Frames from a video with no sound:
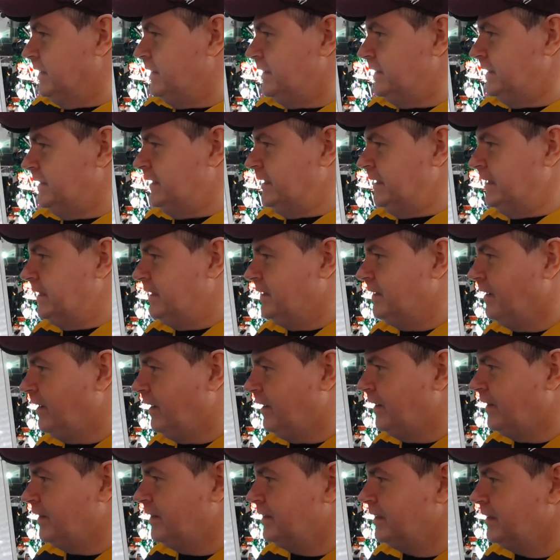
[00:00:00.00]

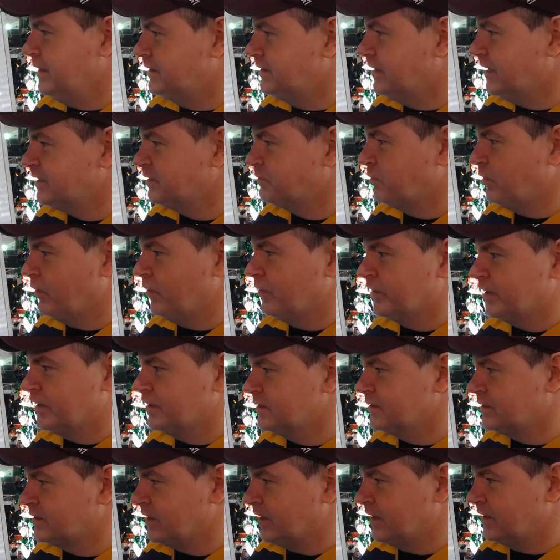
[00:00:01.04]
Despero then
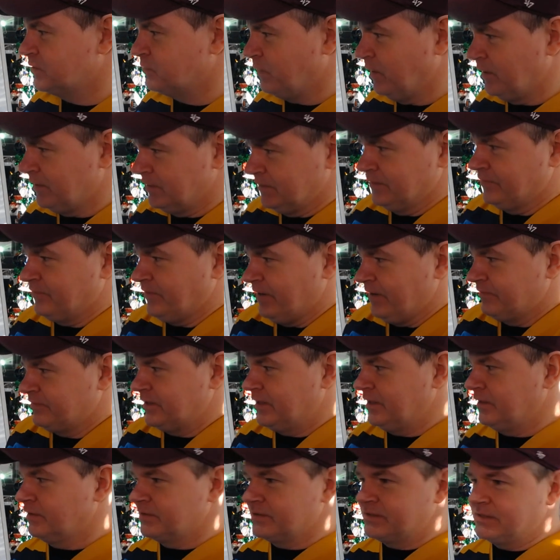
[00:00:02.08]
decides, well, if I have to
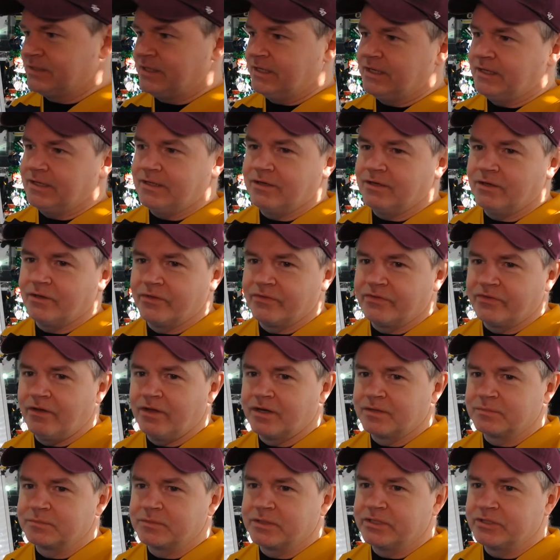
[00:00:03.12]
kill the city to kill
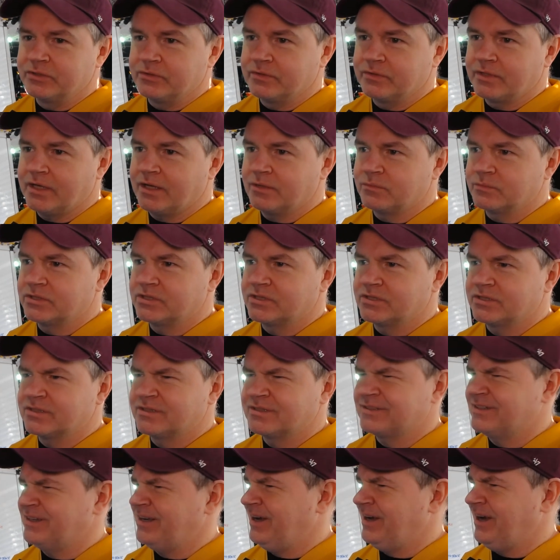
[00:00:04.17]
Thawne, I'm going to do that, which
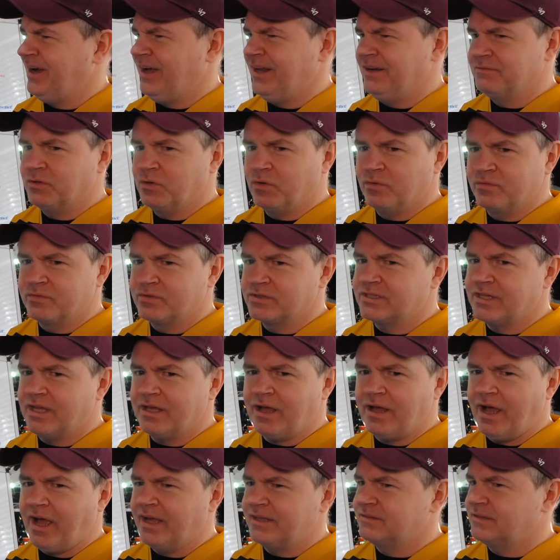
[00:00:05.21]
is kind of an
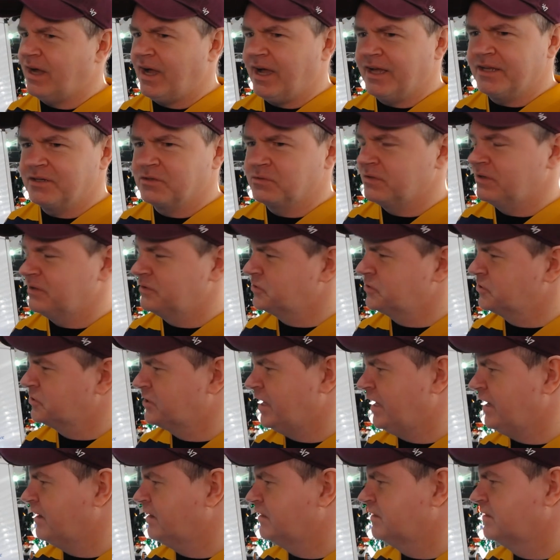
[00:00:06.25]
overstate. I don't
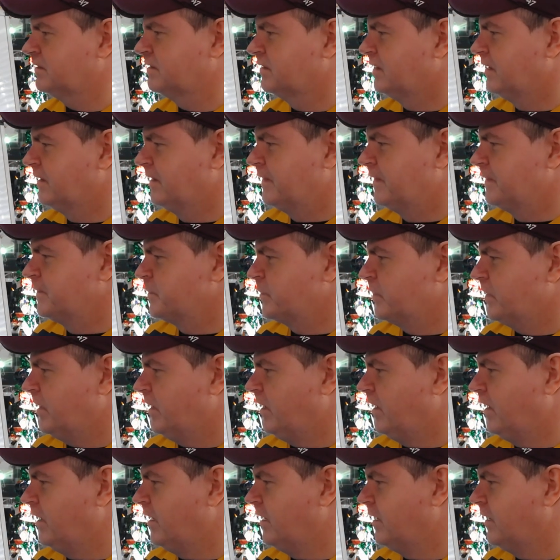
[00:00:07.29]
understand.
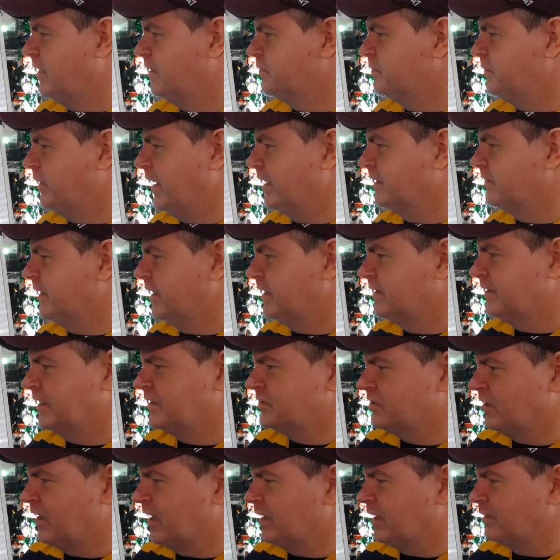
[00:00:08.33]
And then they
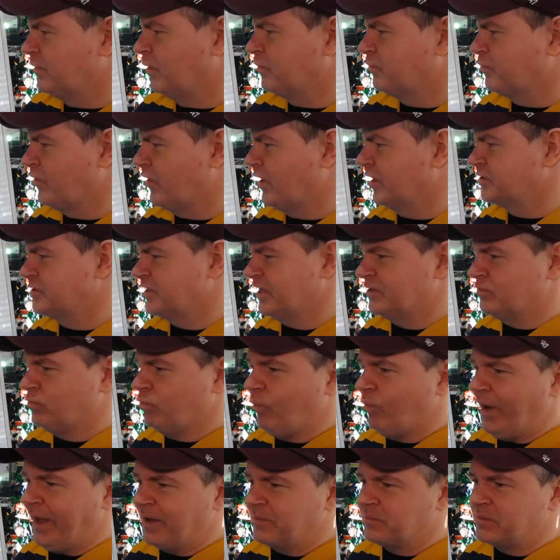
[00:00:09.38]
talk about Project
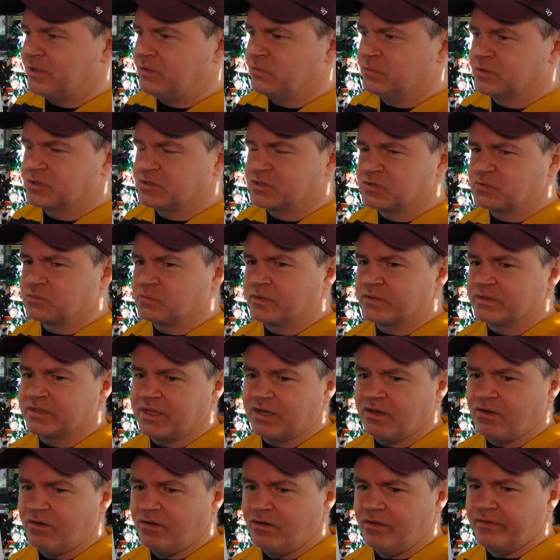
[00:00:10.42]
Whammy, which is what they
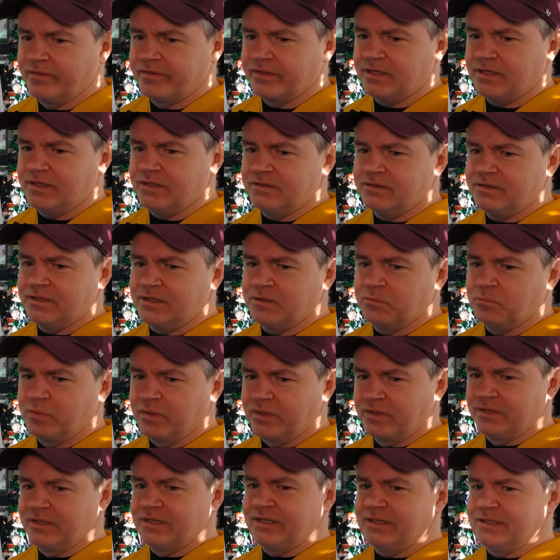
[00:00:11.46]
call the
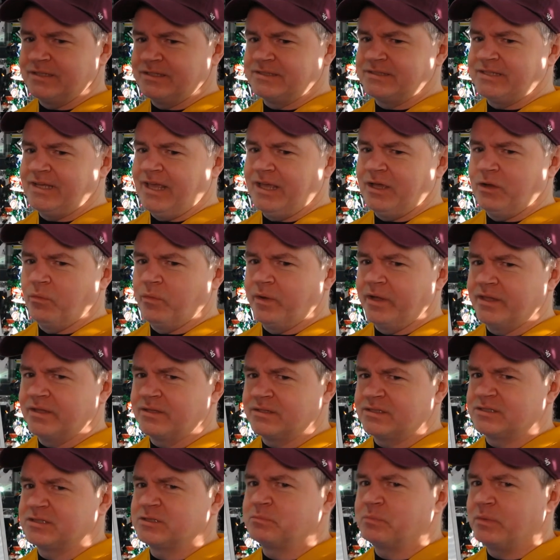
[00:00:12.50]
ability to take away
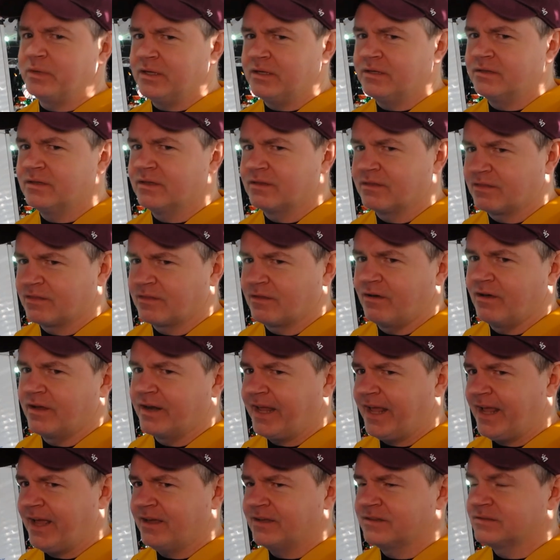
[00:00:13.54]
the speed that Thawne
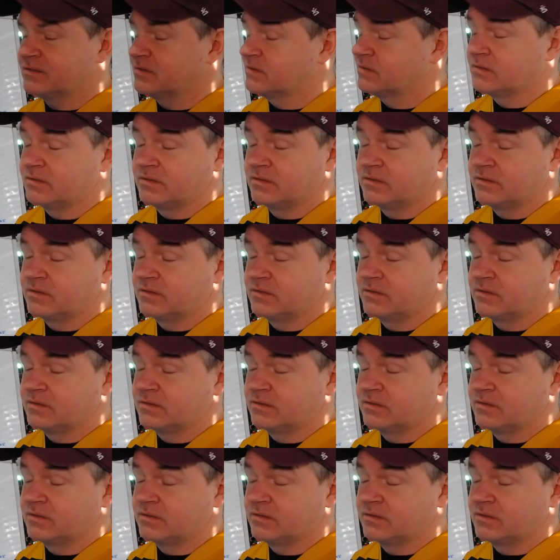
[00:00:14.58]
has.